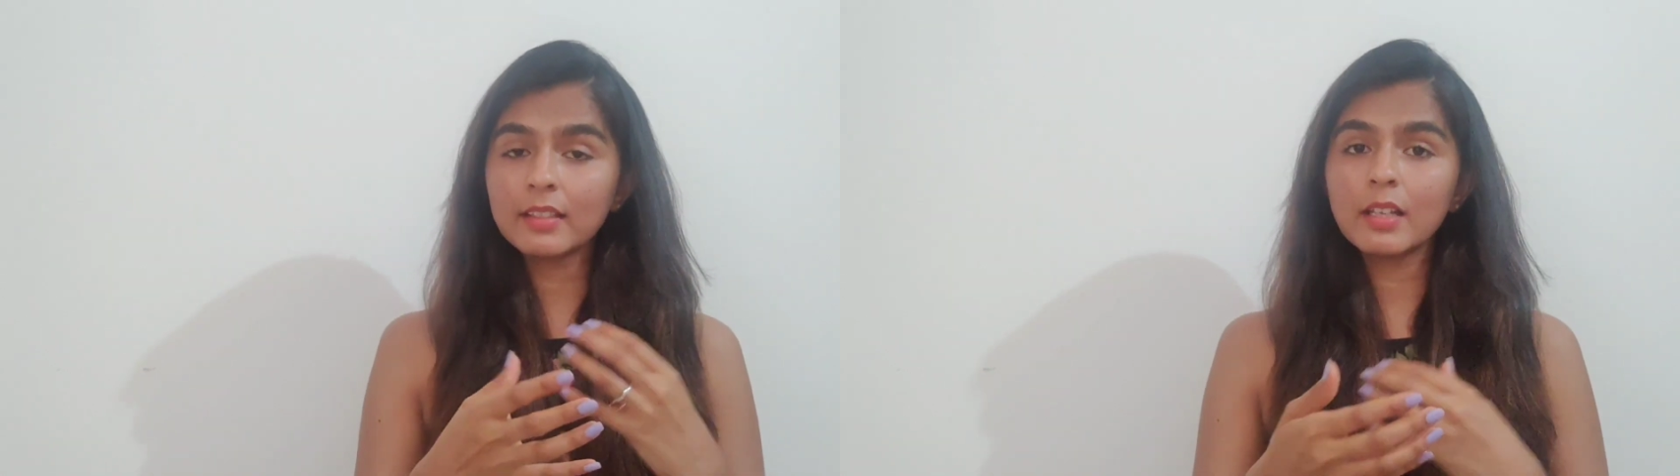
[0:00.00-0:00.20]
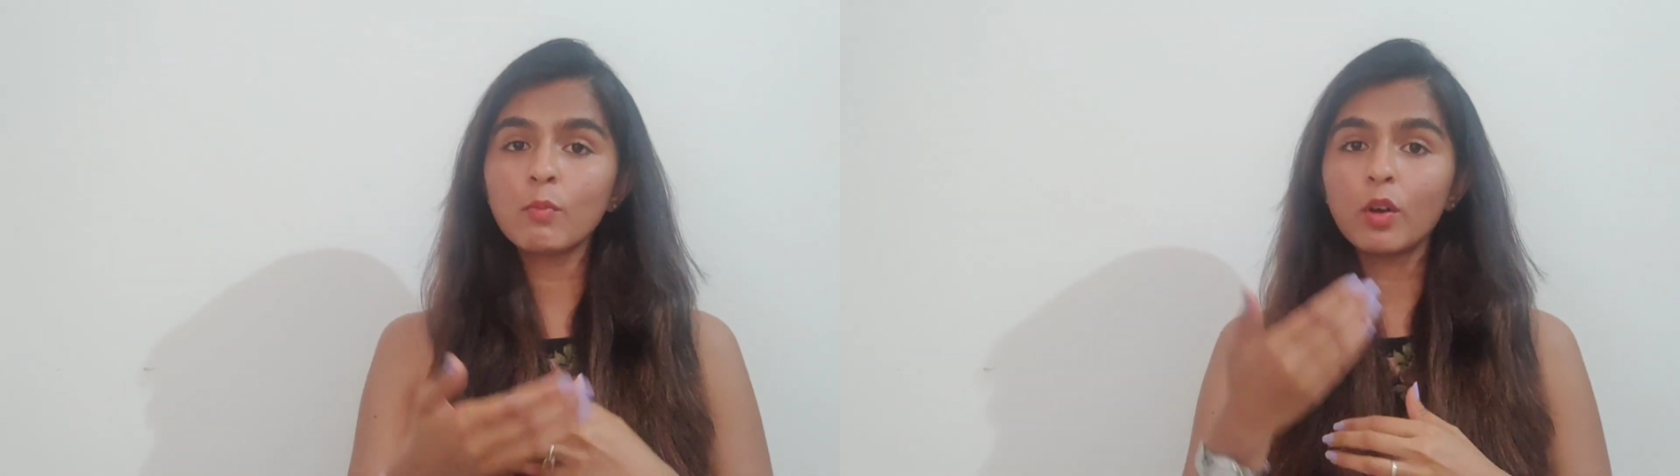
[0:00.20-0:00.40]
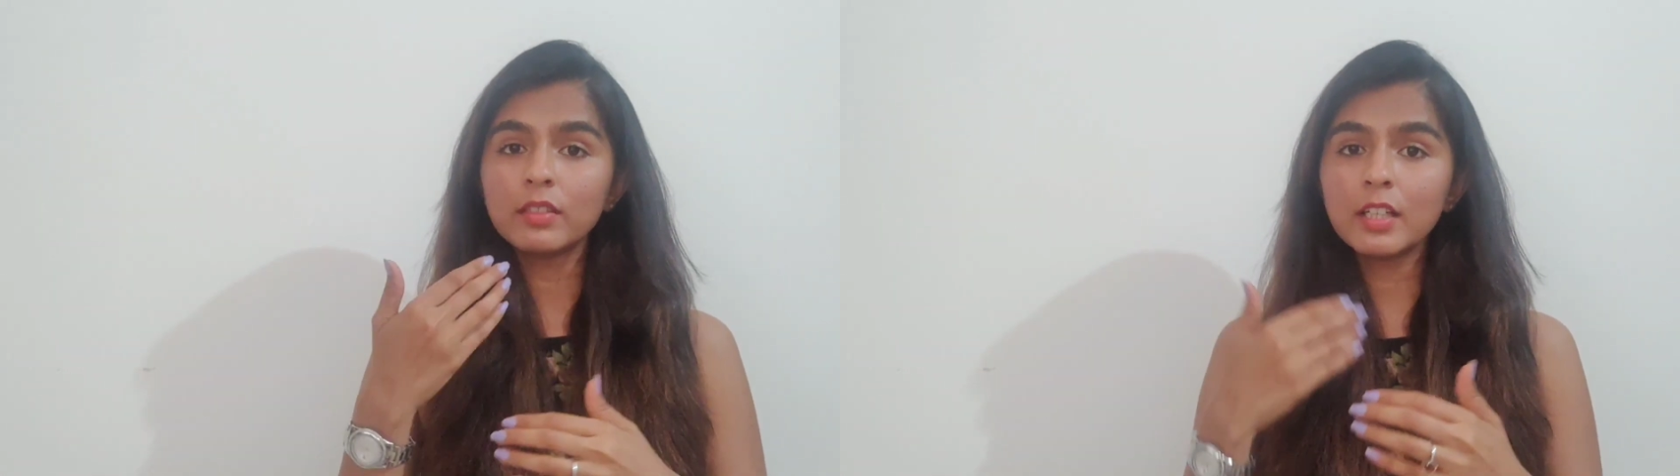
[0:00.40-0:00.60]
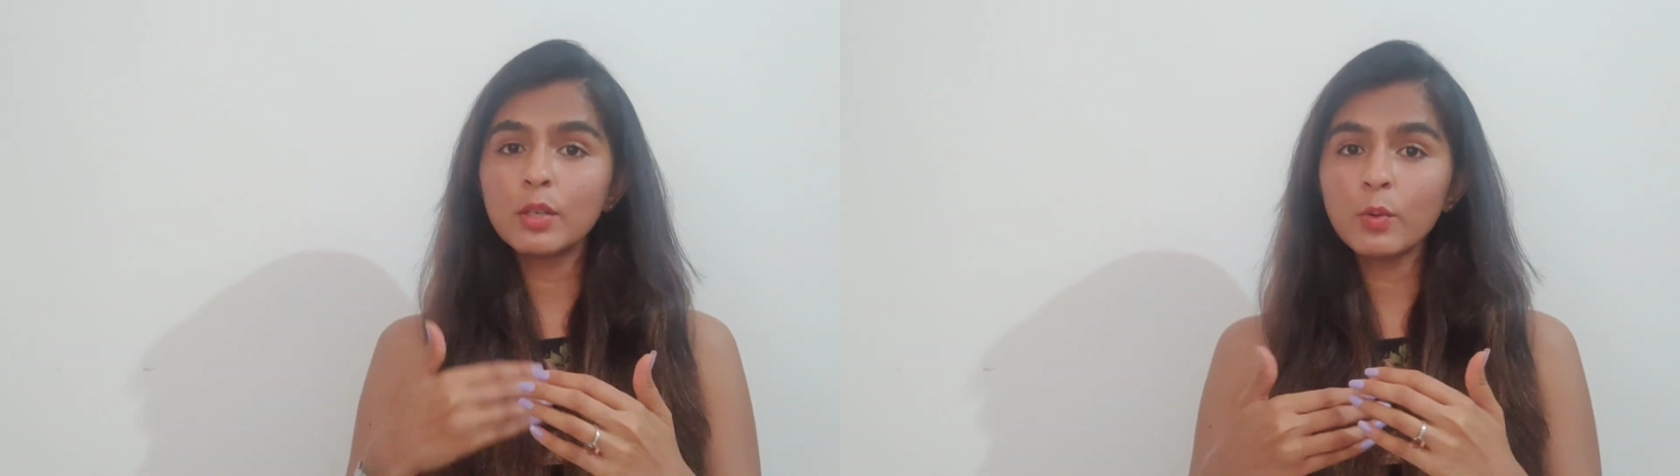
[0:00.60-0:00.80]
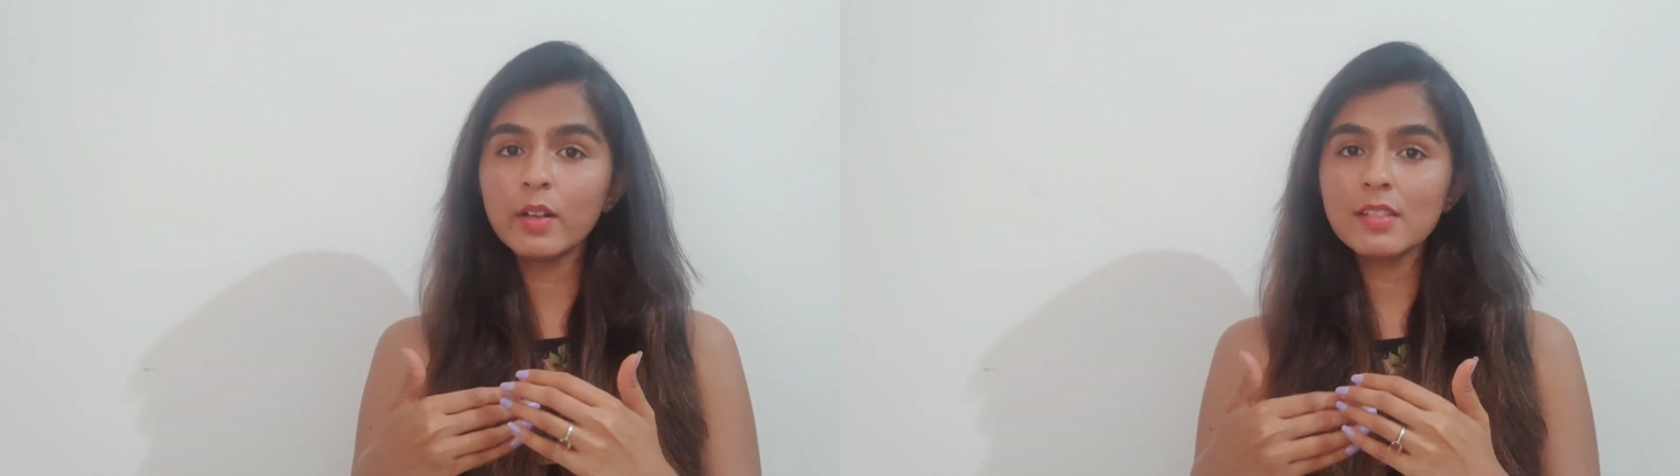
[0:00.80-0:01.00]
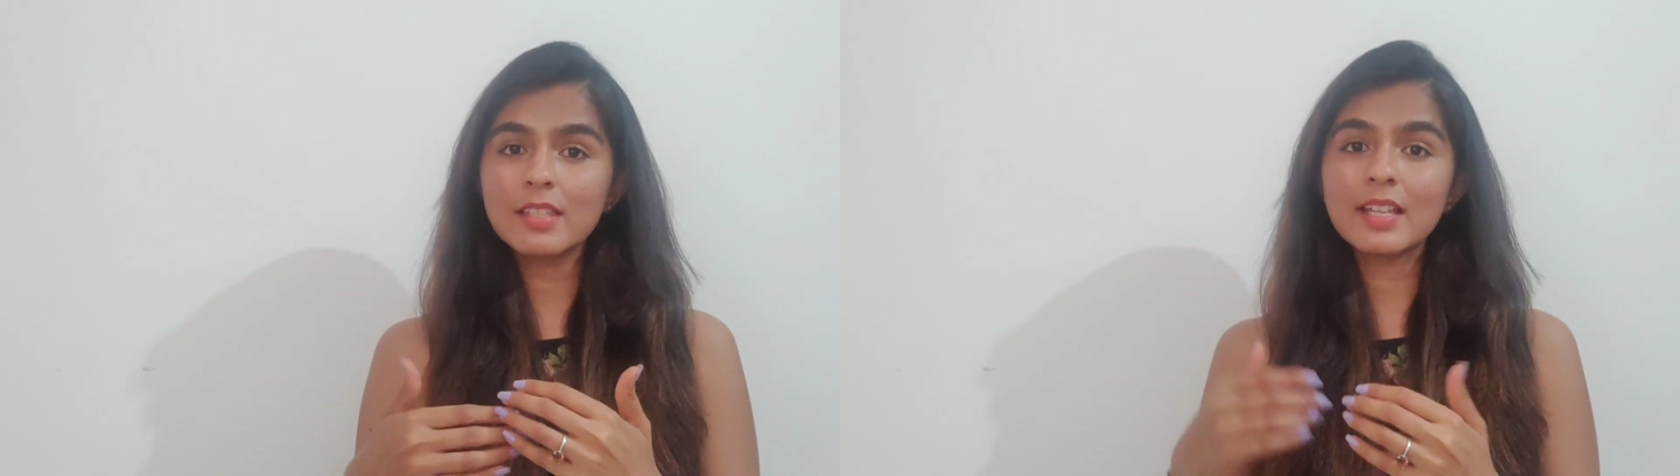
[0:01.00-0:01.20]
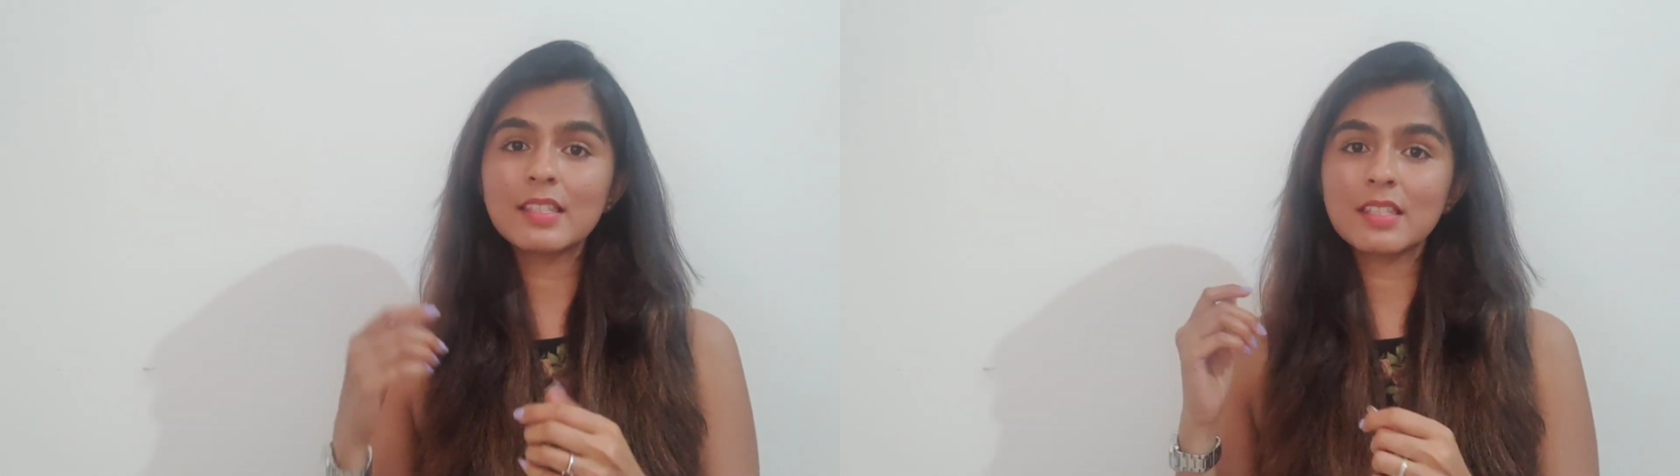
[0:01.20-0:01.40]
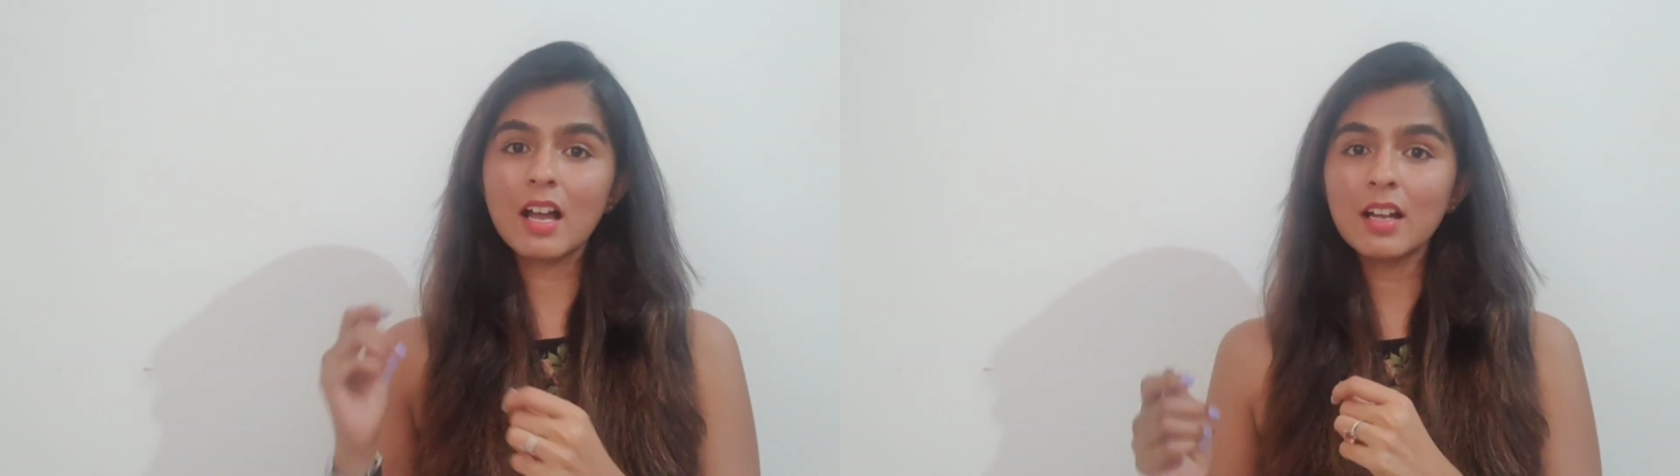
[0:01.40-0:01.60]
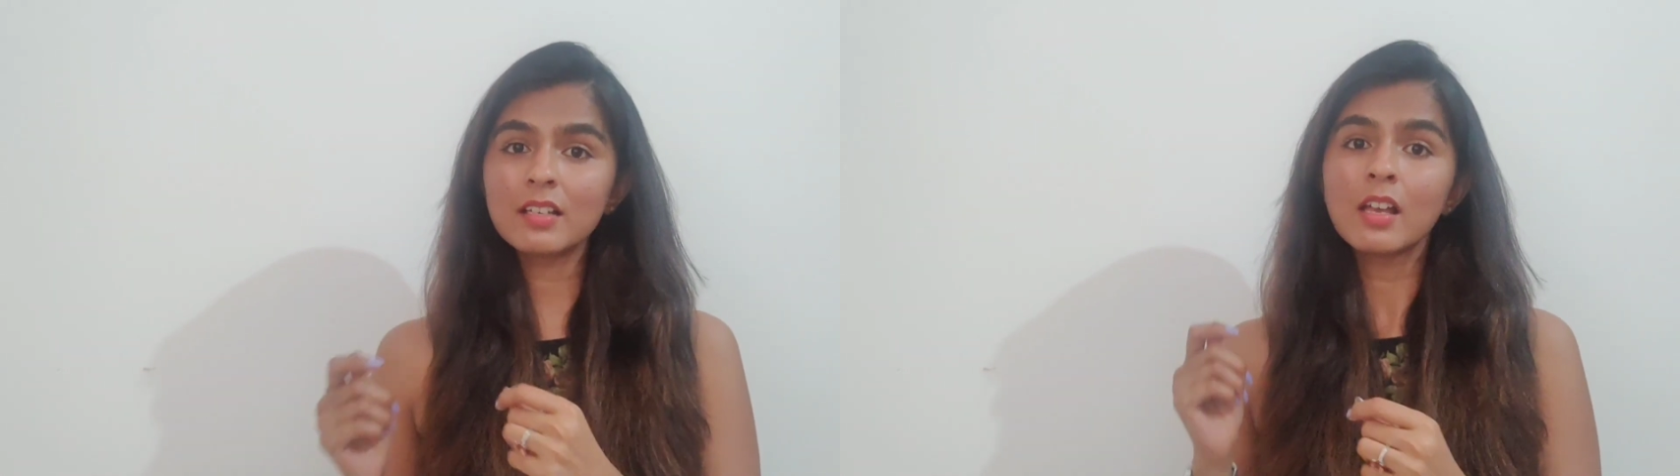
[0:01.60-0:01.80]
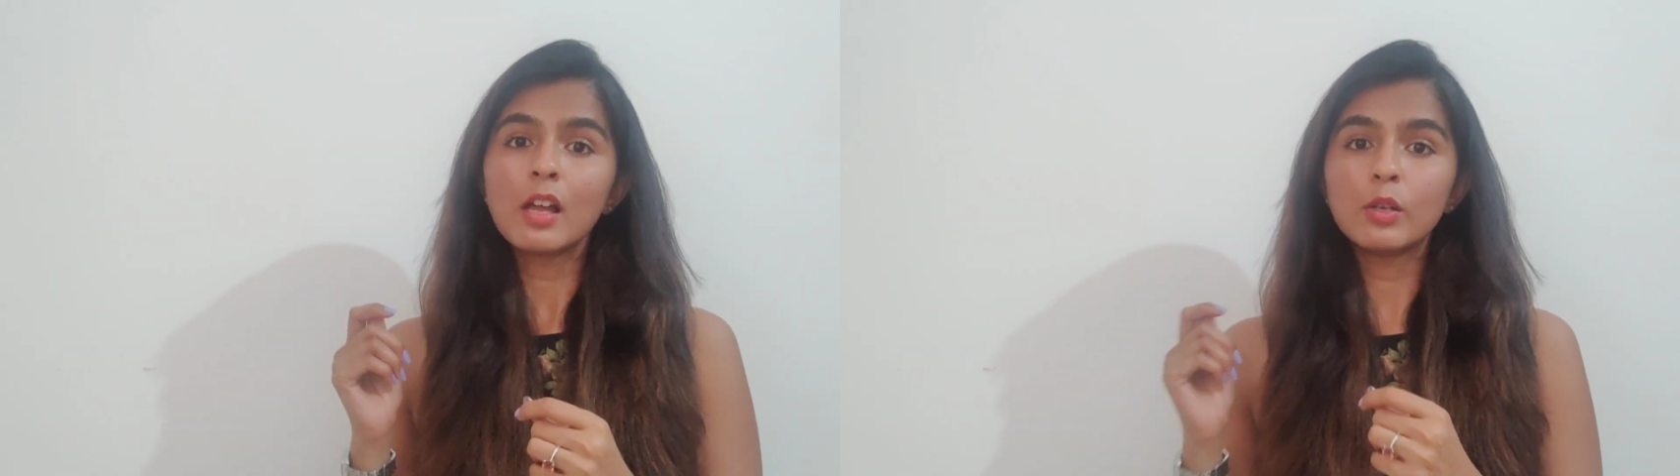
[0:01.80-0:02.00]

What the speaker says: And then what they do is they start